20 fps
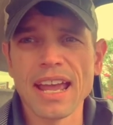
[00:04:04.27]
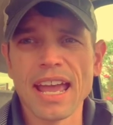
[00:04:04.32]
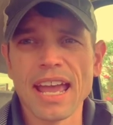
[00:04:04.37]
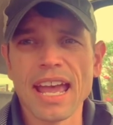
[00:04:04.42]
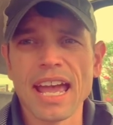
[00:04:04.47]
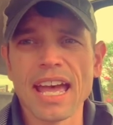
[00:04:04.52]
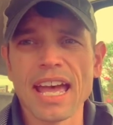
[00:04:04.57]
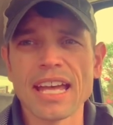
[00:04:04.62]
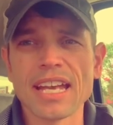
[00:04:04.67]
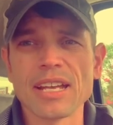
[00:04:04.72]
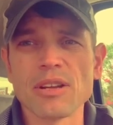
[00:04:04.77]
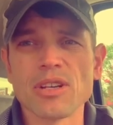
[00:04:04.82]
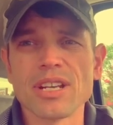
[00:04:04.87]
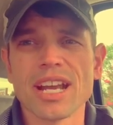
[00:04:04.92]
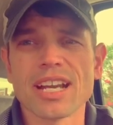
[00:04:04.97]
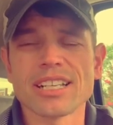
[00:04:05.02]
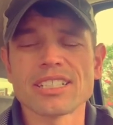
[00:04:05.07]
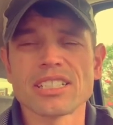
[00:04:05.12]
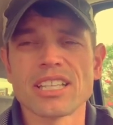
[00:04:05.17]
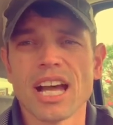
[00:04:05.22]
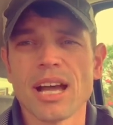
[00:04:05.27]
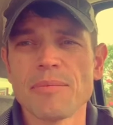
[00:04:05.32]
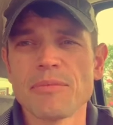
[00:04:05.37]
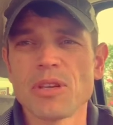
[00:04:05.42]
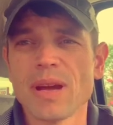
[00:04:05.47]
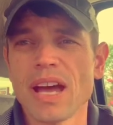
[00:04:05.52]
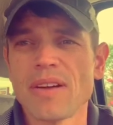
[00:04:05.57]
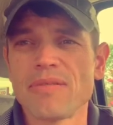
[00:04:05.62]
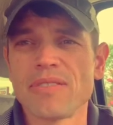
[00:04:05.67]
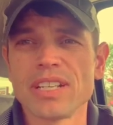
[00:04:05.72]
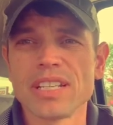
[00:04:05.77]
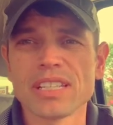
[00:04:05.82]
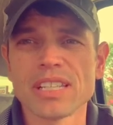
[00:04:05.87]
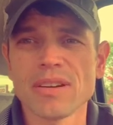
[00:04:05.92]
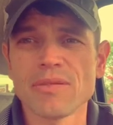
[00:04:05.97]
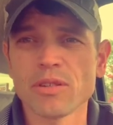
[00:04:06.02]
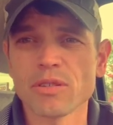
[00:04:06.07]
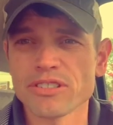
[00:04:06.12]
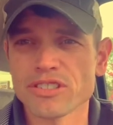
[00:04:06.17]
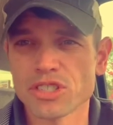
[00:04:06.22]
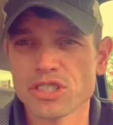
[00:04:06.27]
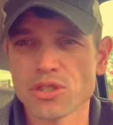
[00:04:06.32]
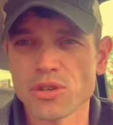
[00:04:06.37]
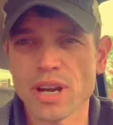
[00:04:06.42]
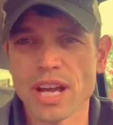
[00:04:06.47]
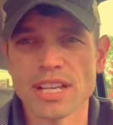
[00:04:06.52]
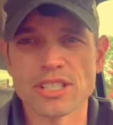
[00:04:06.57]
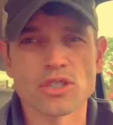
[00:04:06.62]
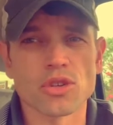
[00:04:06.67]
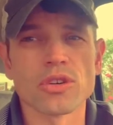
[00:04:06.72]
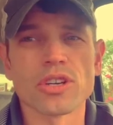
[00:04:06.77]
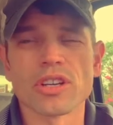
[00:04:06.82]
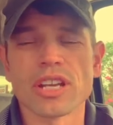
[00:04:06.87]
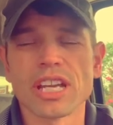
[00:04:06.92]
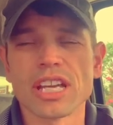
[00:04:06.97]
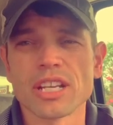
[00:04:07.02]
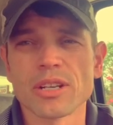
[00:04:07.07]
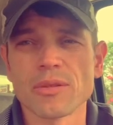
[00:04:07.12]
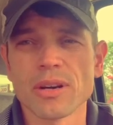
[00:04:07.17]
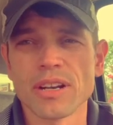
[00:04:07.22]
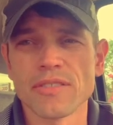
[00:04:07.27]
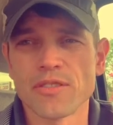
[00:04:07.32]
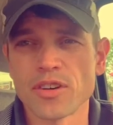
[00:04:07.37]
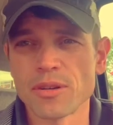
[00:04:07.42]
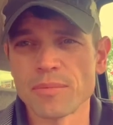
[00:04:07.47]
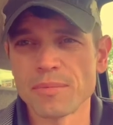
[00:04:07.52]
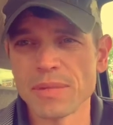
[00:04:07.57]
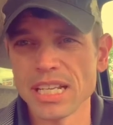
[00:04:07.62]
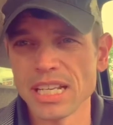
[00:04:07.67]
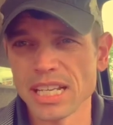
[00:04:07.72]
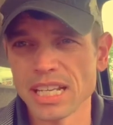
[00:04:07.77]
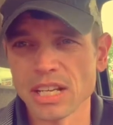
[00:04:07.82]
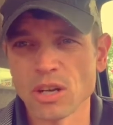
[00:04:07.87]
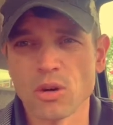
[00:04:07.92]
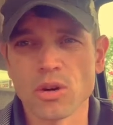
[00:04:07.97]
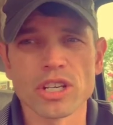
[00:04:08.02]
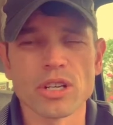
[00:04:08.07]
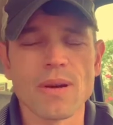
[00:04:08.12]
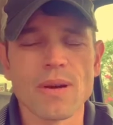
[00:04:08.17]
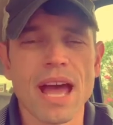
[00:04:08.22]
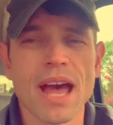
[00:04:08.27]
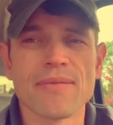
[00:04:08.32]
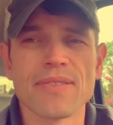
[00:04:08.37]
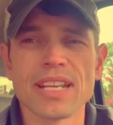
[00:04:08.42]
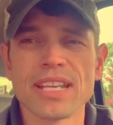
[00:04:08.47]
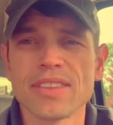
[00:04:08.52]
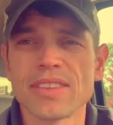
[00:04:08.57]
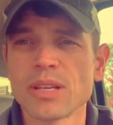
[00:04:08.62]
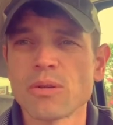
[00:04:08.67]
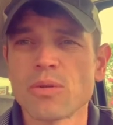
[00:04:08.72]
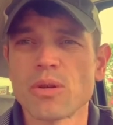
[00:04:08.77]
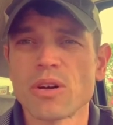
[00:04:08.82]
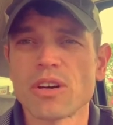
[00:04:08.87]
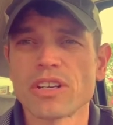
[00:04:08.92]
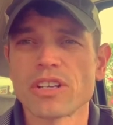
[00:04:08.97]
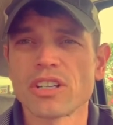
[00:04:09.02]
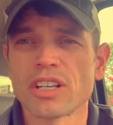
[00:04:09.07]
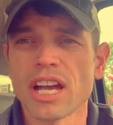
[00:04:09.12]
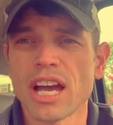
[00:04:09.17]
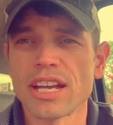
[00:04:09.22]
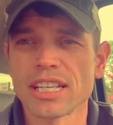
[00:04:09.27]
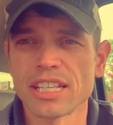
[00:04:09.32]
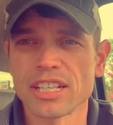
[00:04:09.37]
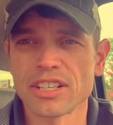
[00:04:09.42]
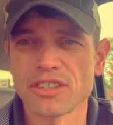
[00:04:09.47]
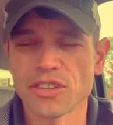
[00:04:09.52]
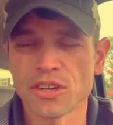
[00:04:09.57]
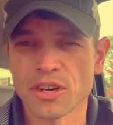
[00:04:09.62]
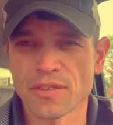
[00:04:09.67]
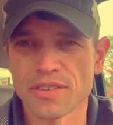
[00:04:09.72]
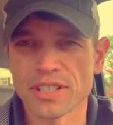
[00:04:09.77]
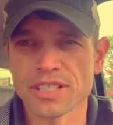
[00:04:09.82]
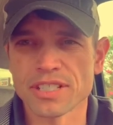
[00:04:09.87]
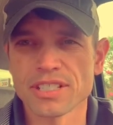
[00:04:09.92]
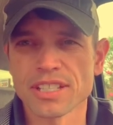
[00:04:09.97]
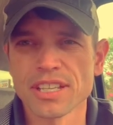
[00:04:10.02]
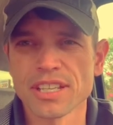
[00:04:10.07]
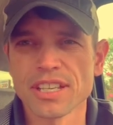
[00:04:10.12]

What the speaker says: And next time you have any level of stress, or you're getting ready for a meeting, or you have anything where you're kind of getting nervous,